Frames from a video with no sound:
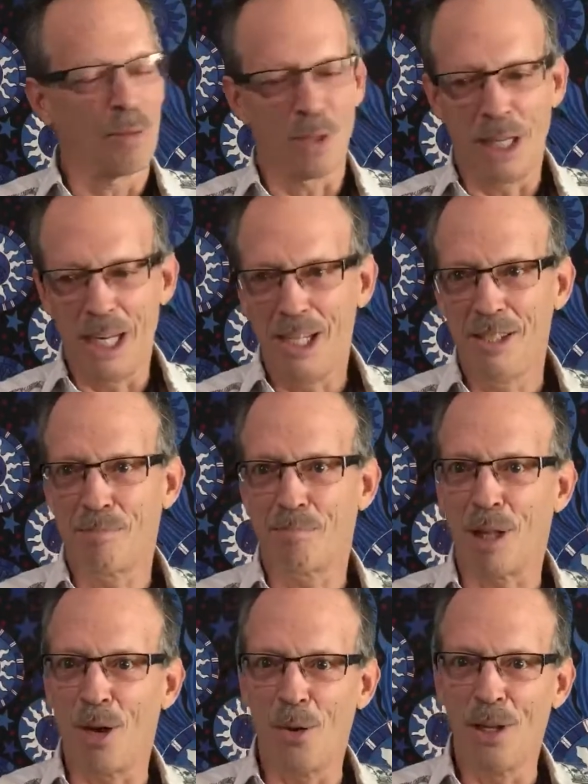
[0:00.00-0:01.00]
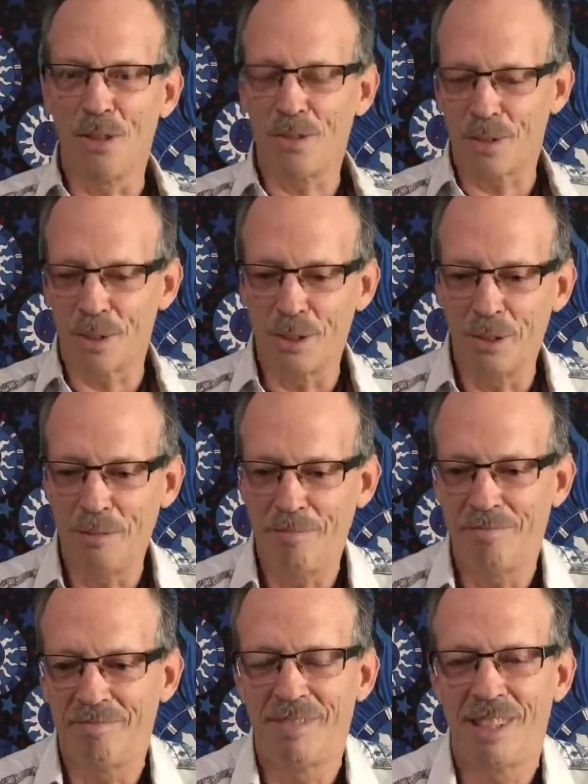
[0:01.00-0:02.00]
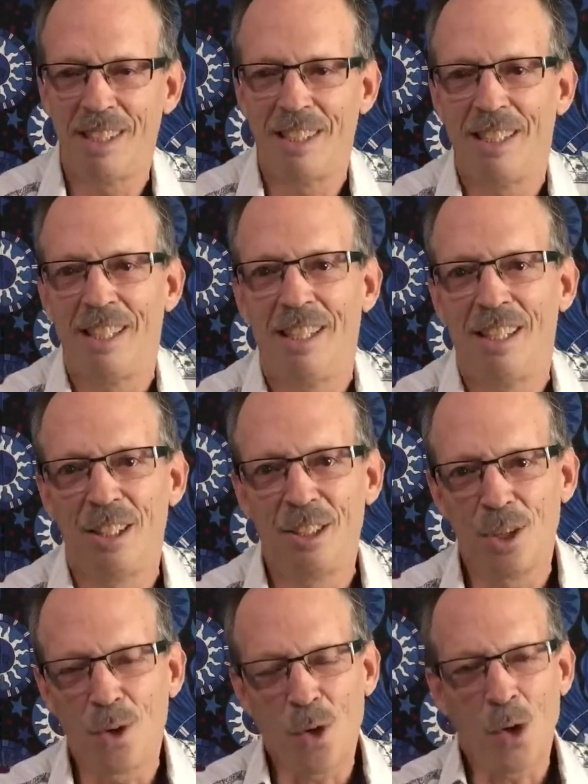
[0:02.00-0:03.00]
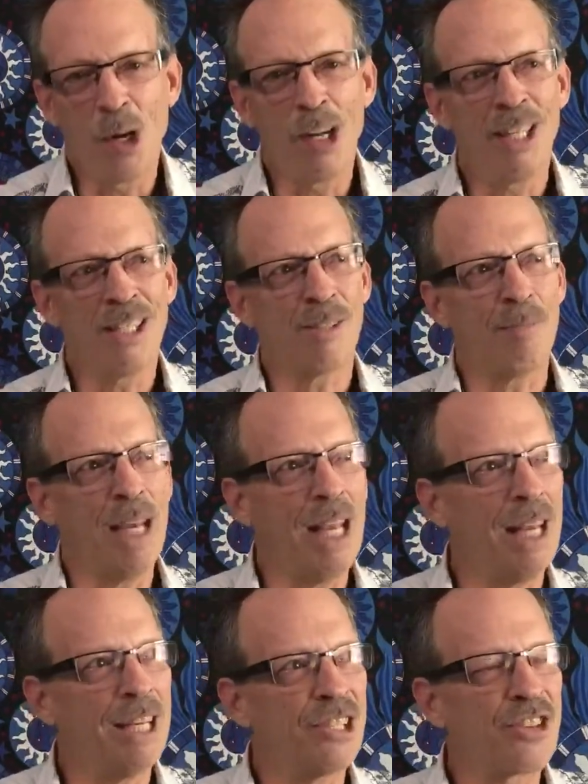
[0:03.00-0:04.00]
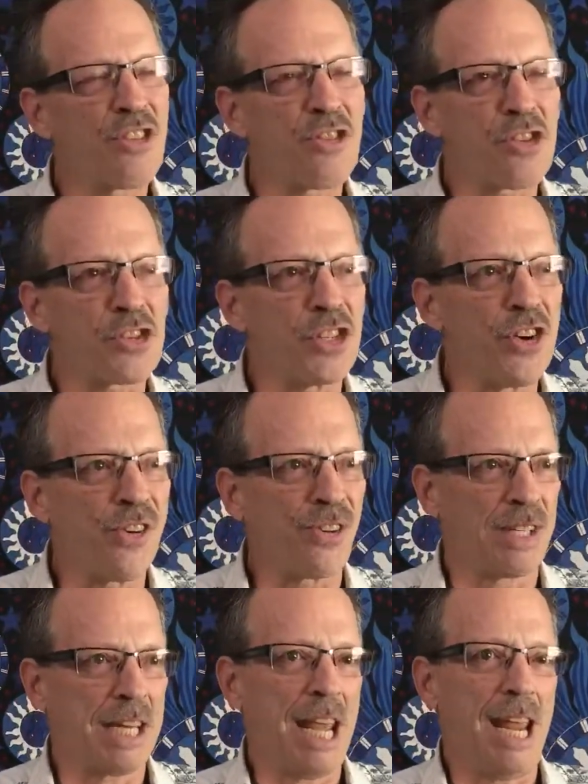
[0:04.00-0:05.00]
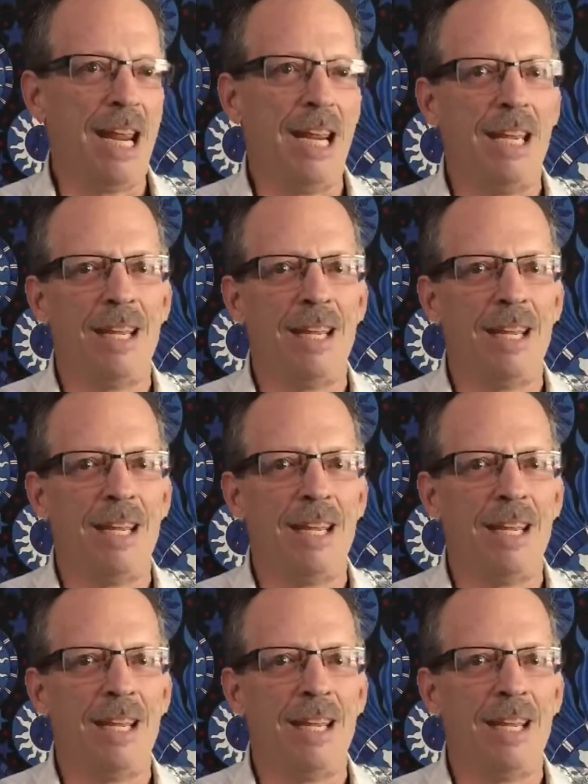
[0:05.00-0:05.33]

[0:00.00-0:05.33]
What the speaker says: Breeze blowing through, noise, man, it's Thursday.